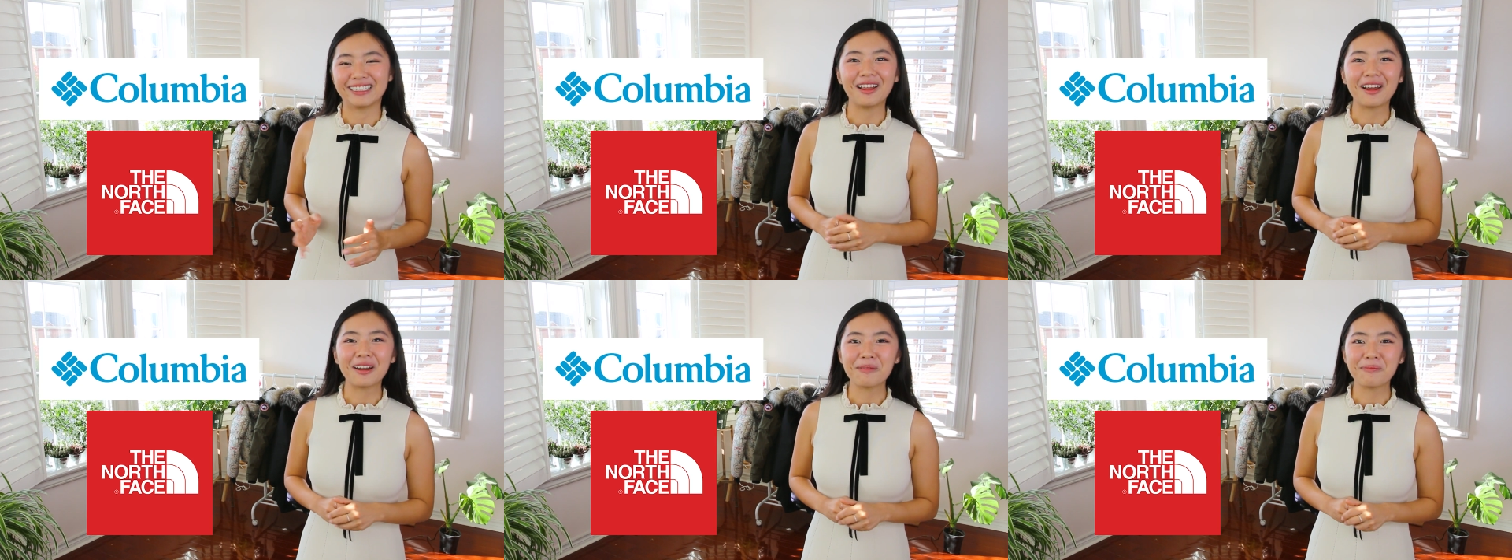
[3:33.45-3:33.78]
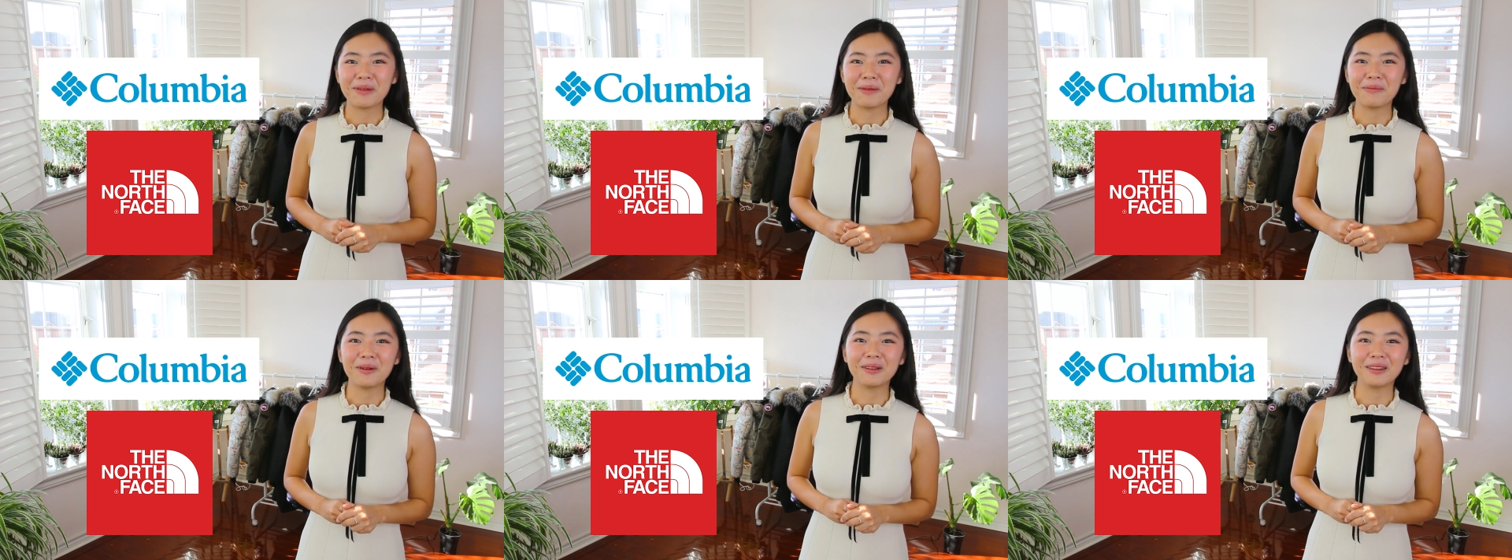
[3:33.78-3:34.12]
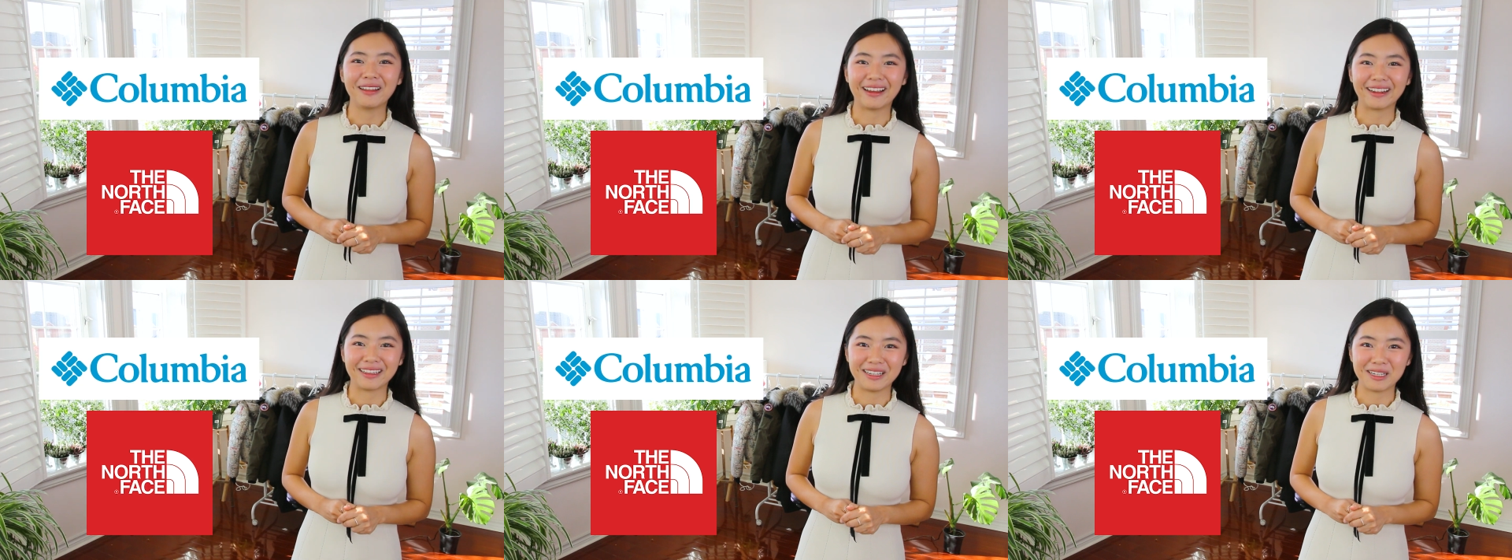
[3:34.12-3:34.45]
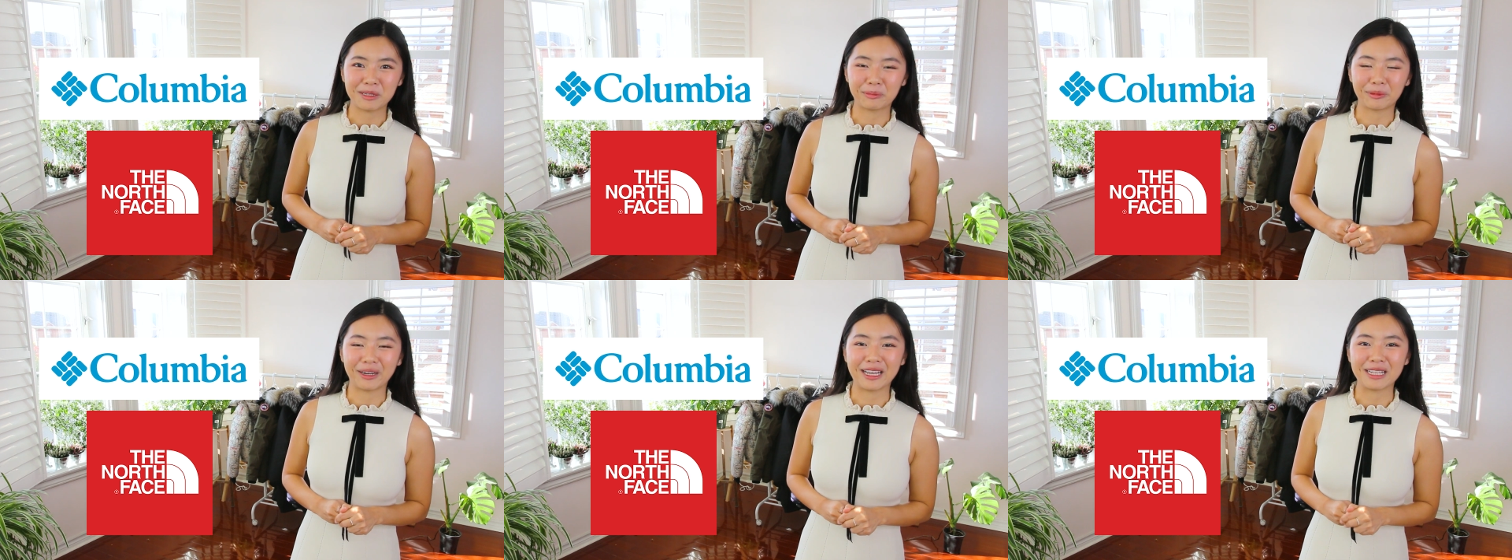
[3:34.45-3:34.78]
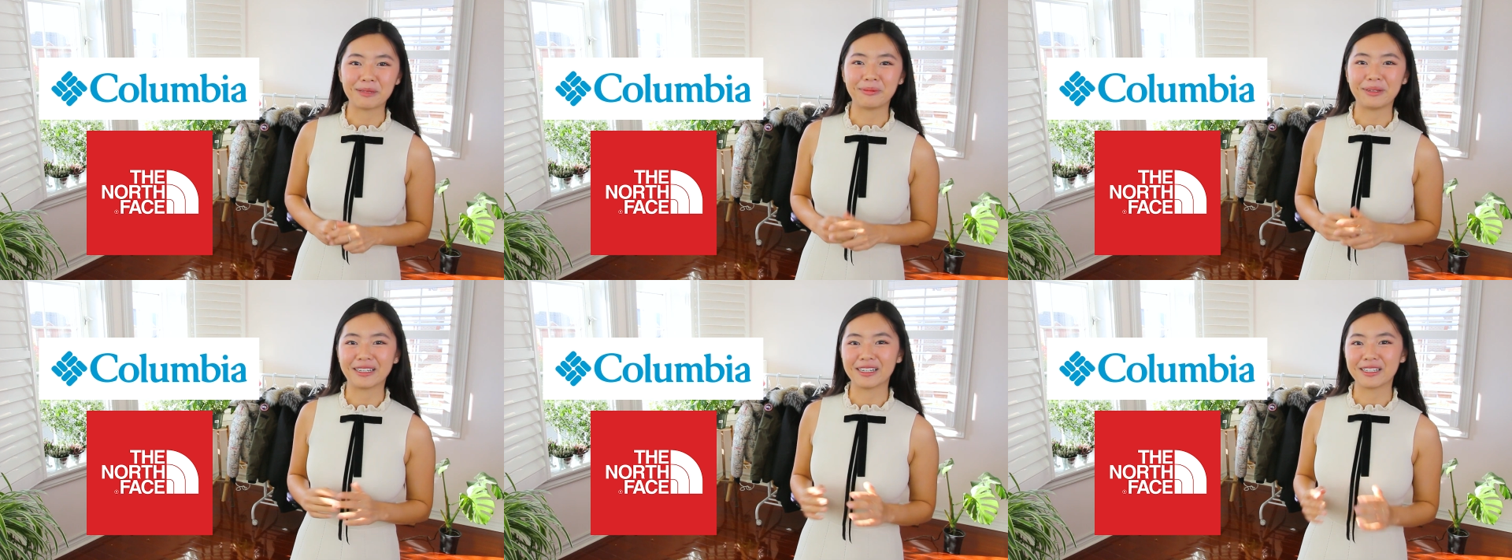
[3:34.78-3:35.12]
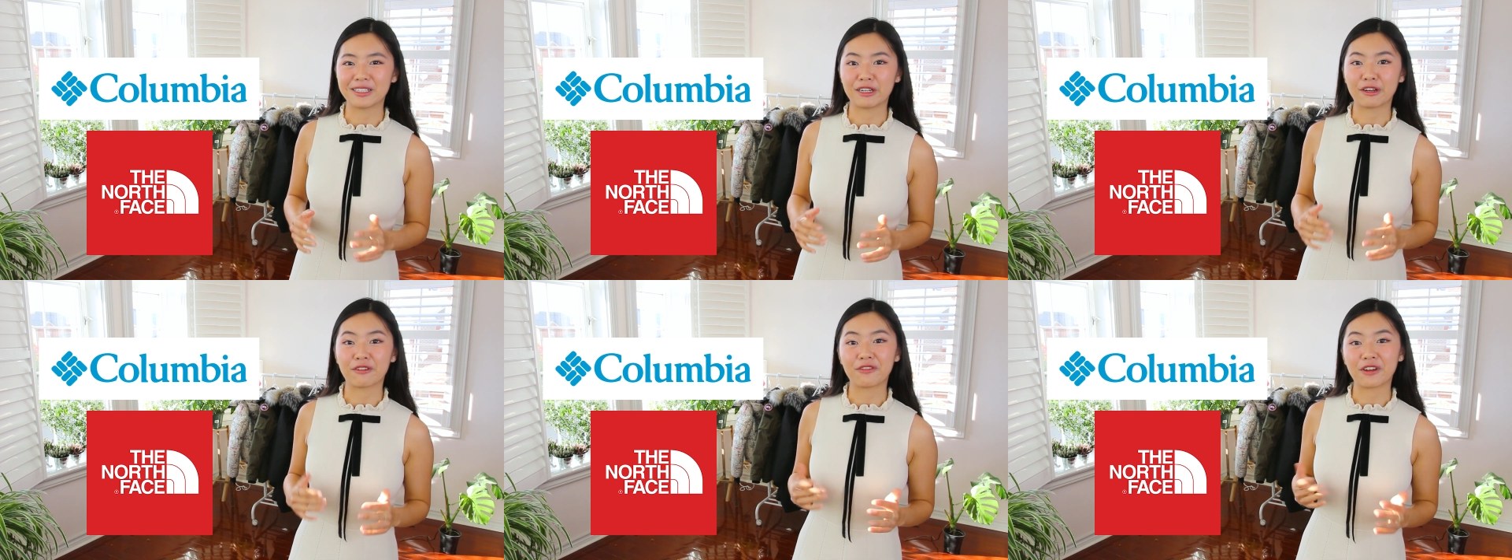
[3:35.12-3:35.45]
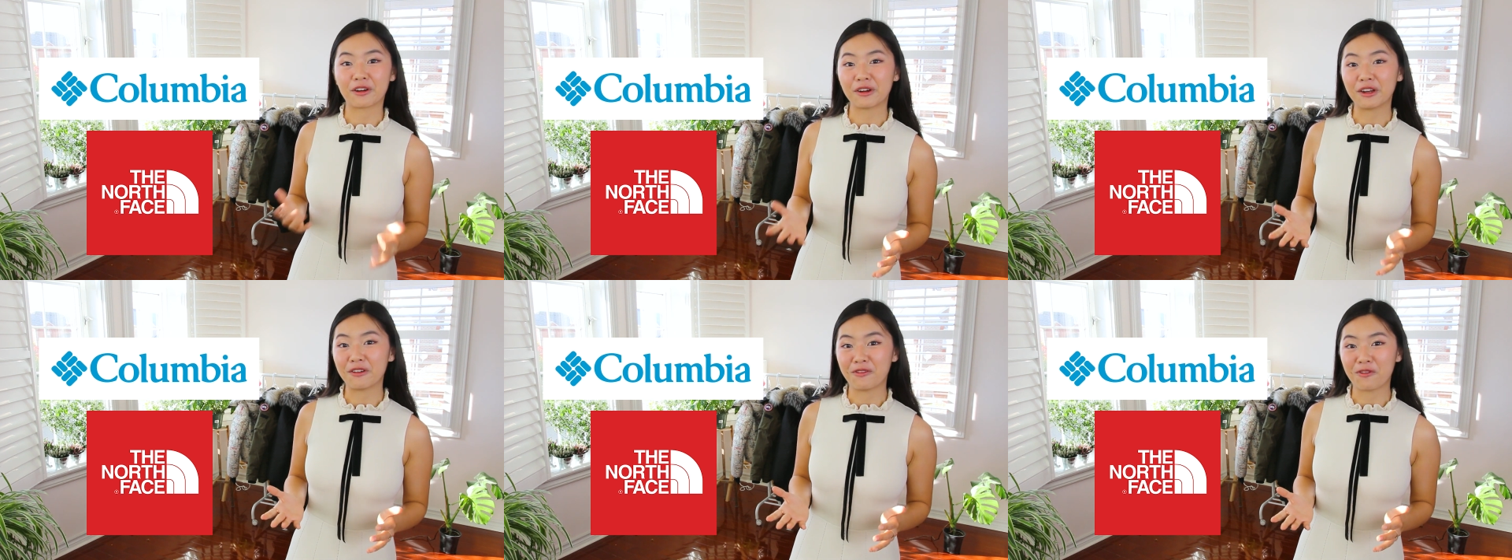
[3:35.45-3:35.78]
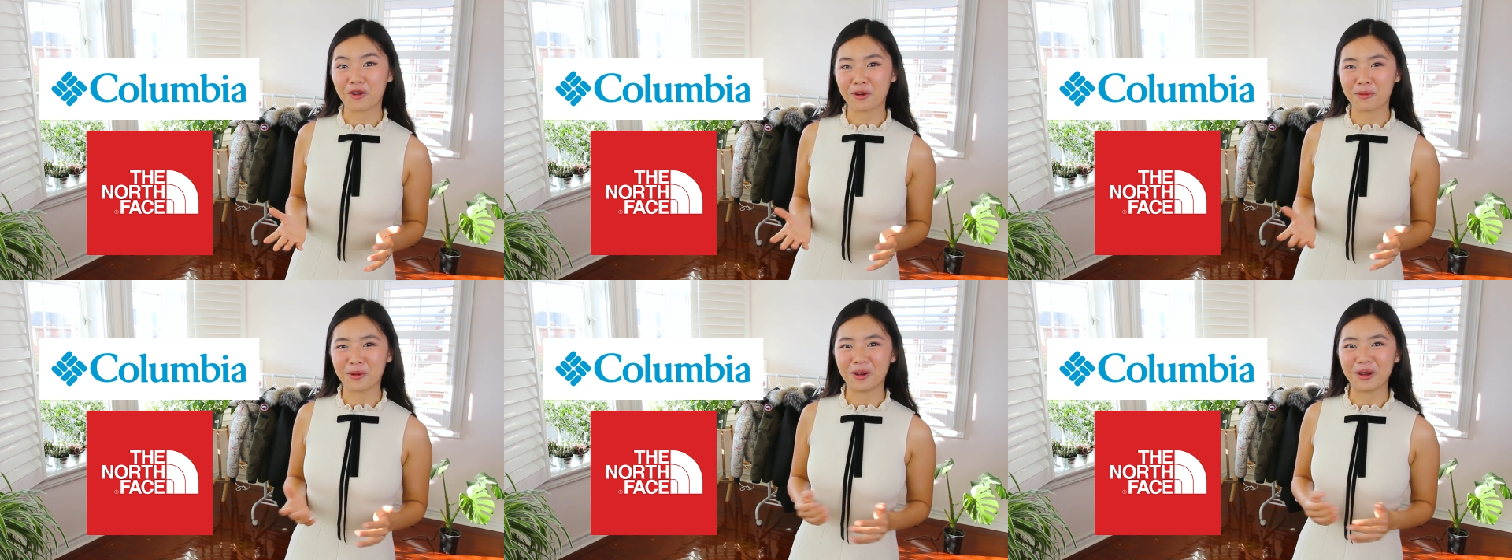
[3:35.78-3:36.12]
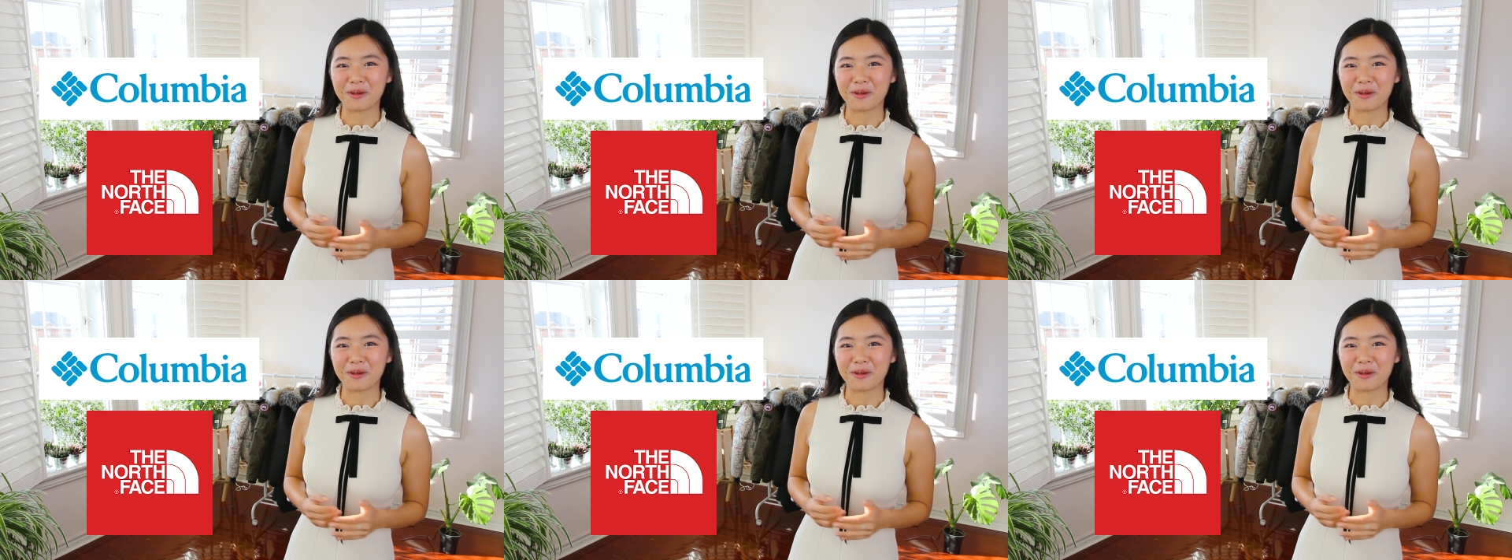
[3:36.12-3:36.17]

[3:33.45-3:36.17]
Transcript: A lot of people like these brands because they are very affordable